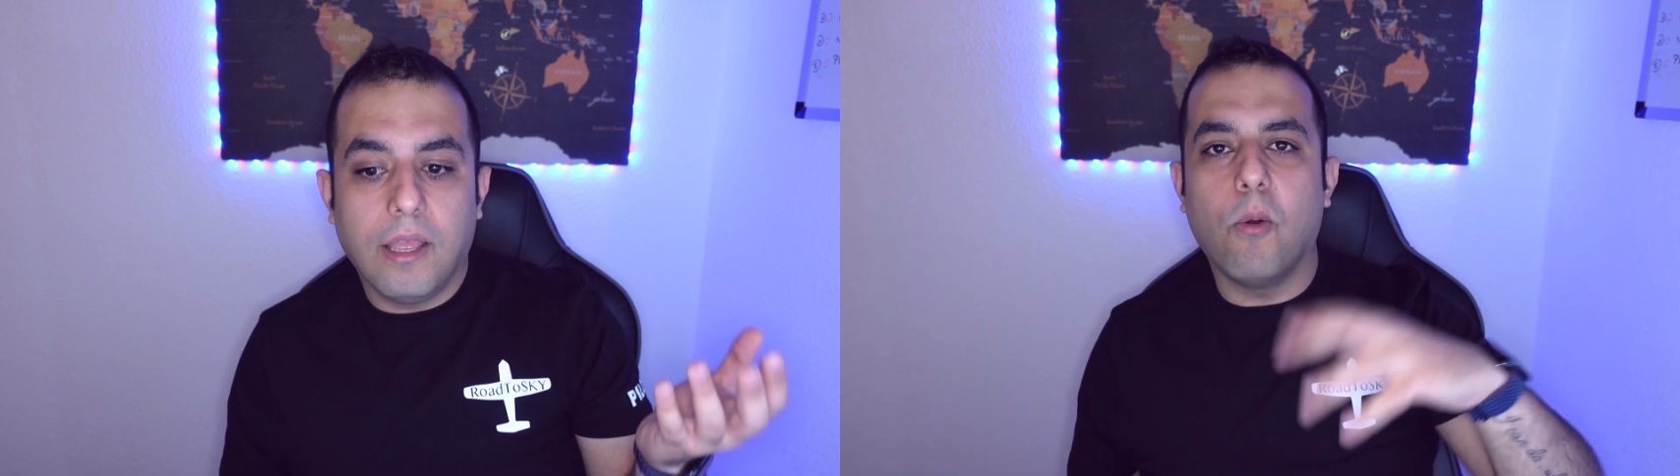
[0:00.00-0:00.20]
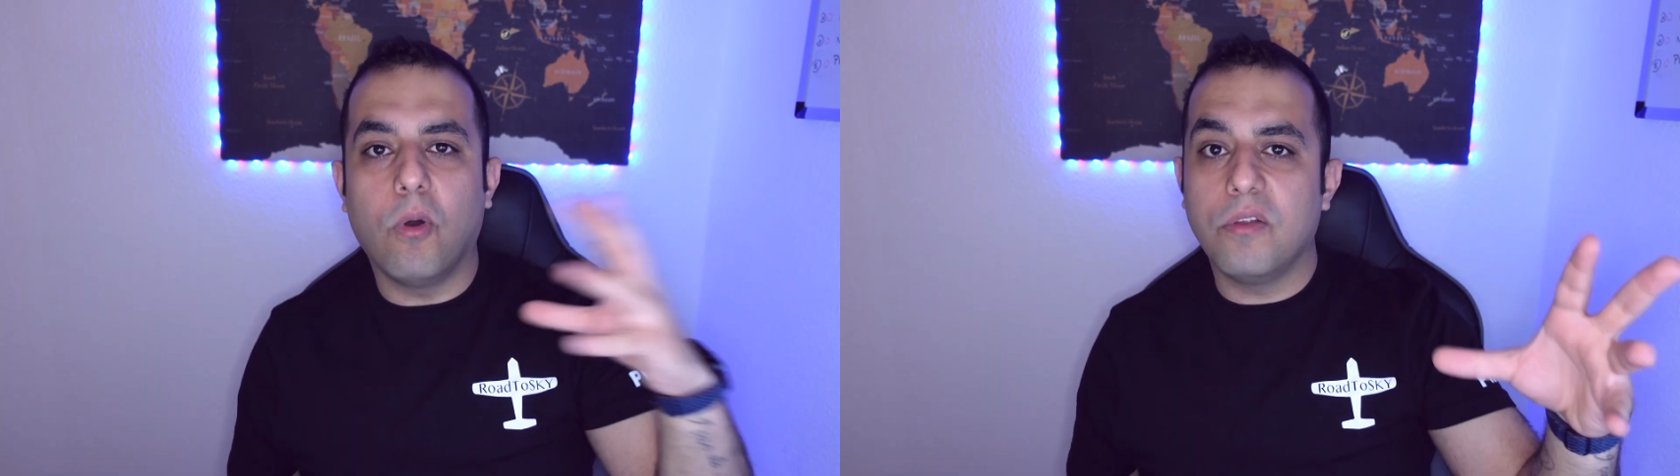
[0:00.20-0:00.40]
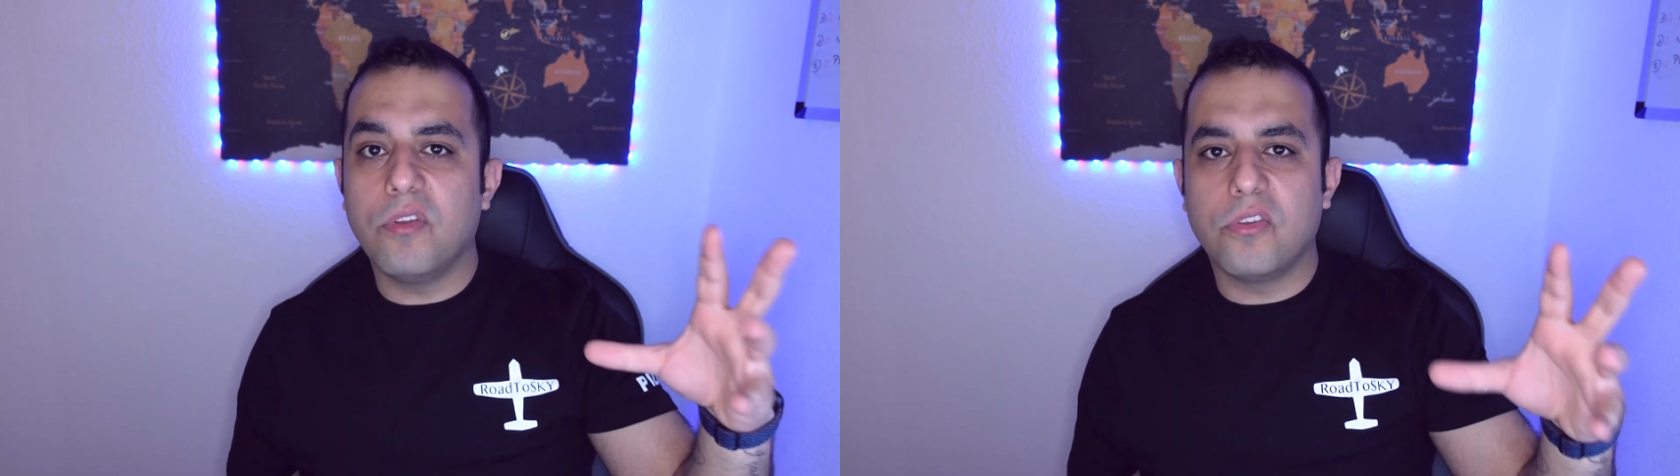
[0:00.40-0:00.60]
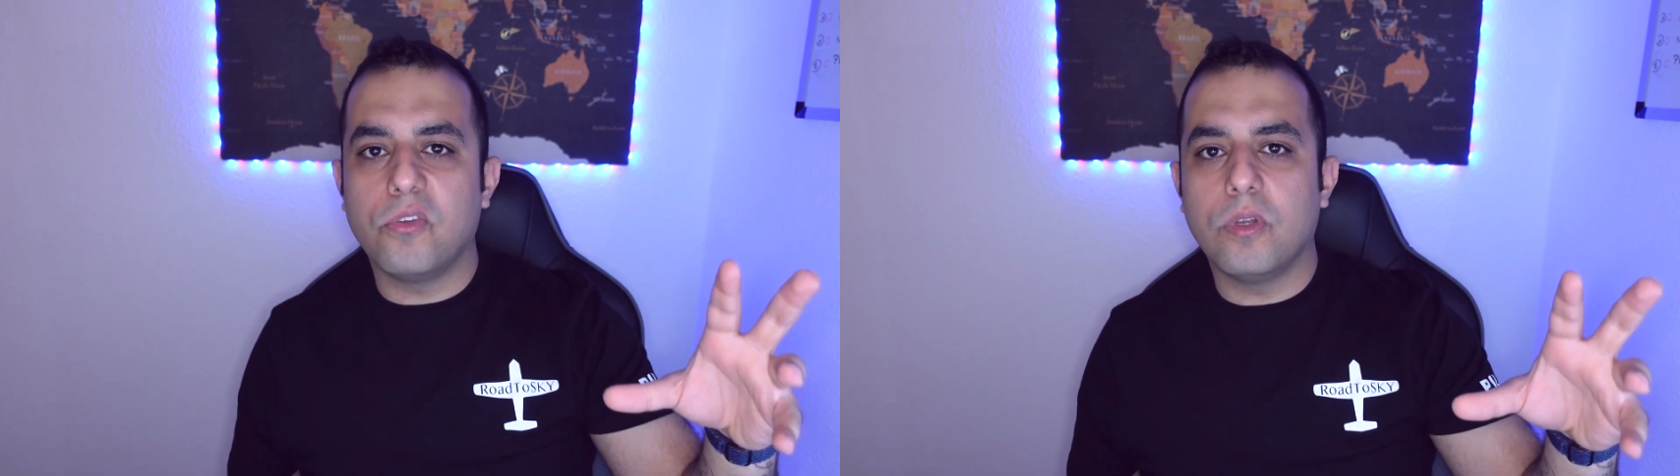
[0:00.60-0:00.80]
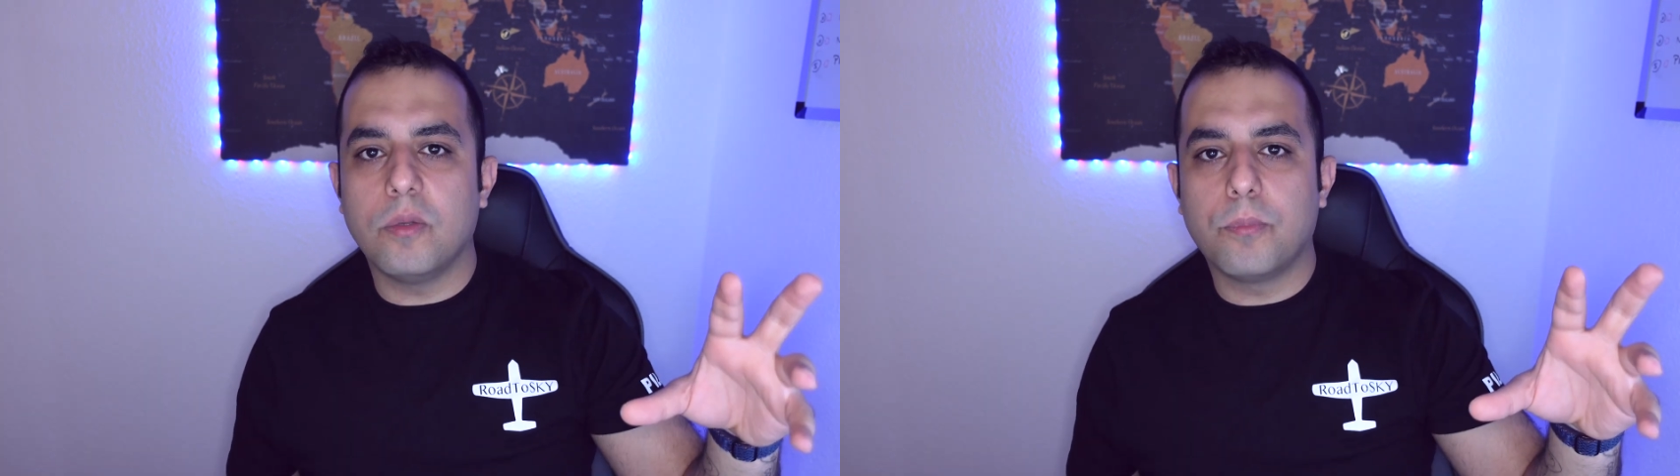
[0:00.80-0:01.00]
One of the
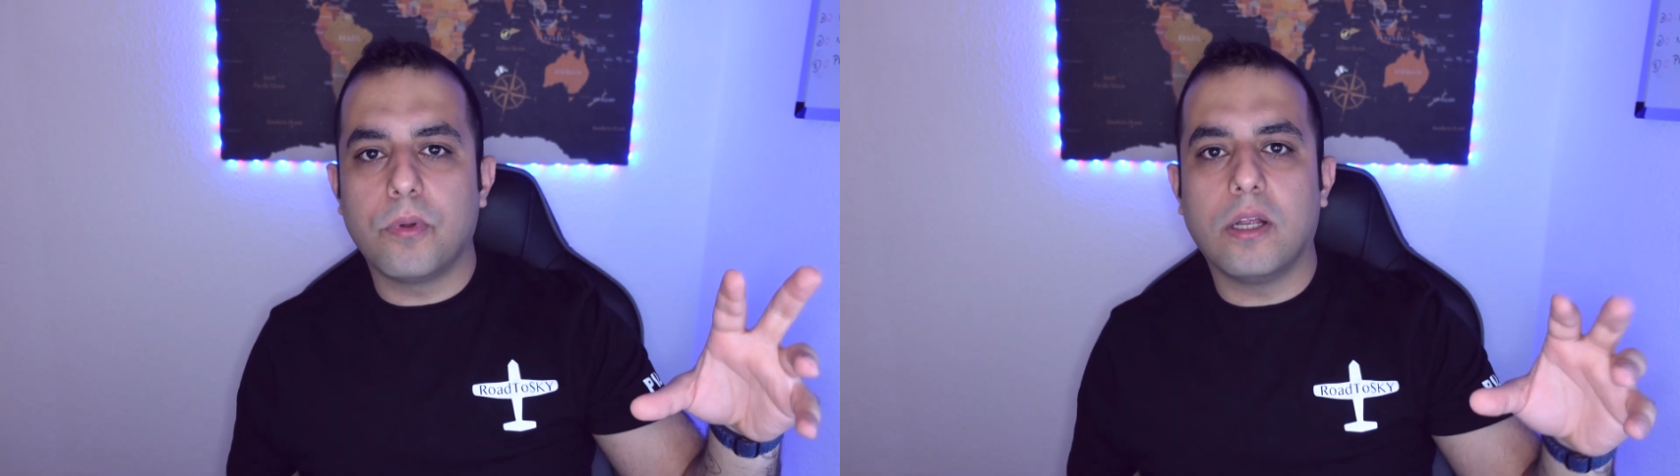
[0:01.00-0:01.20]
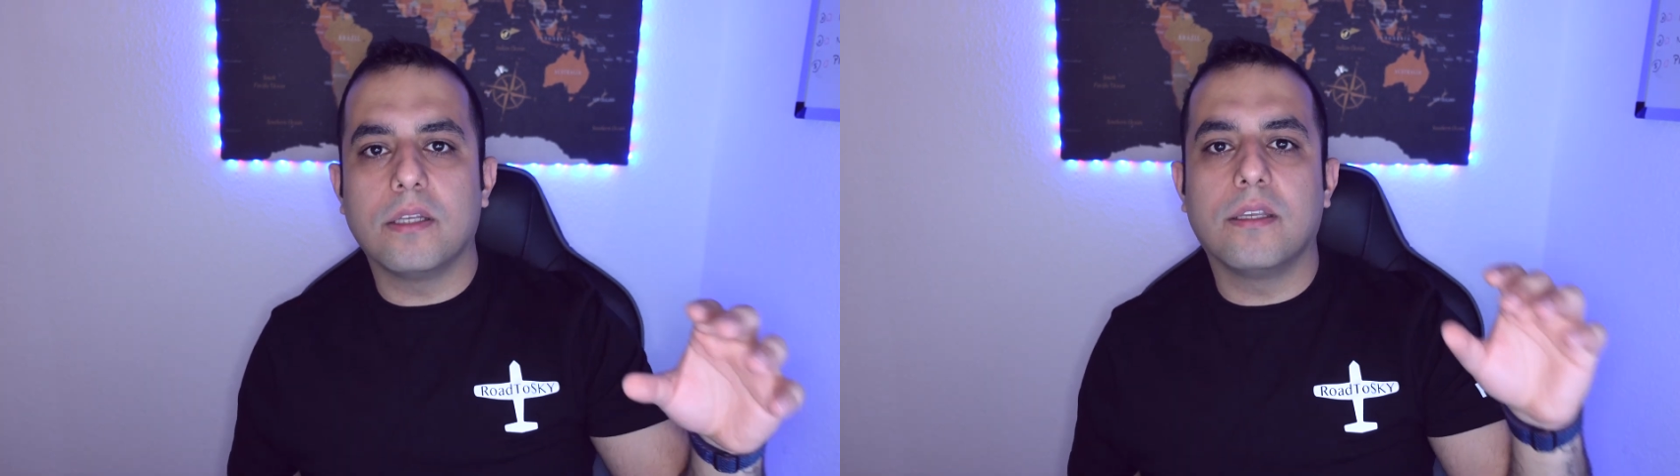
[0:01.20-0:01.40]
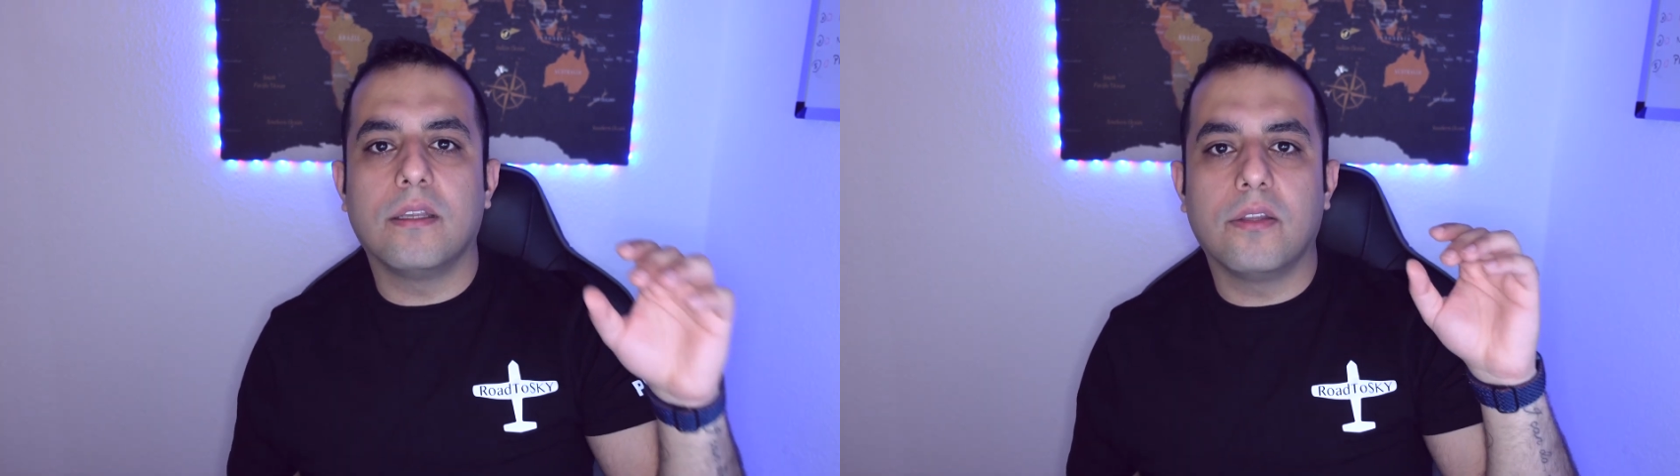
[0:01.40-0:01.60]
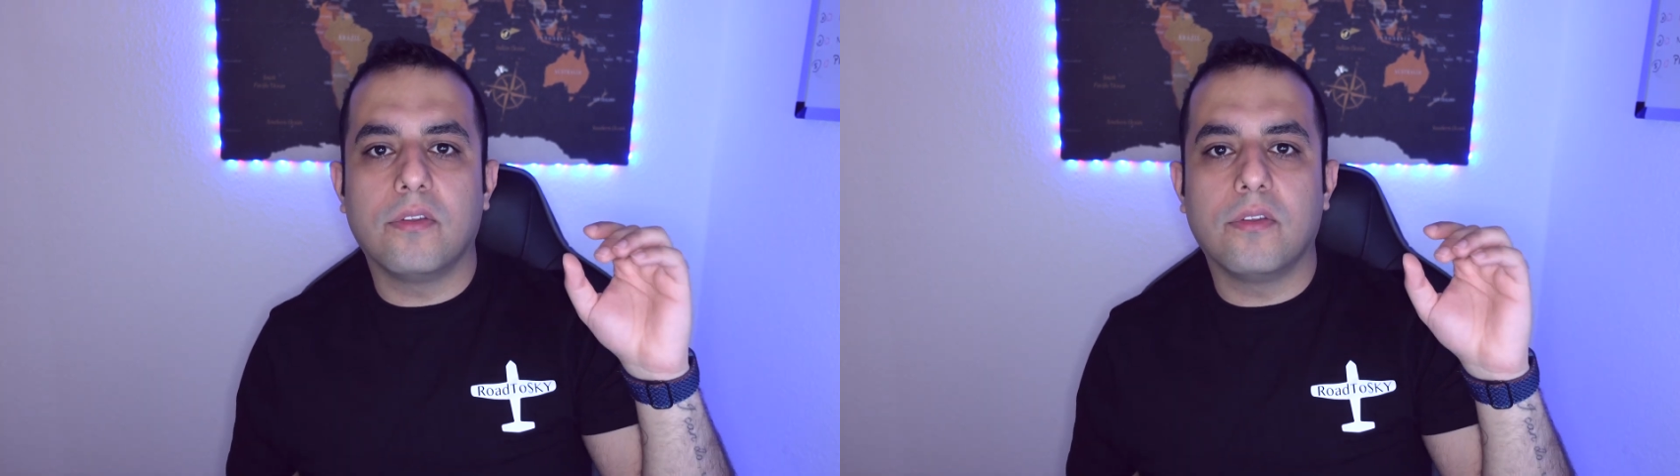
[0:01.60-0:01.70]
students brought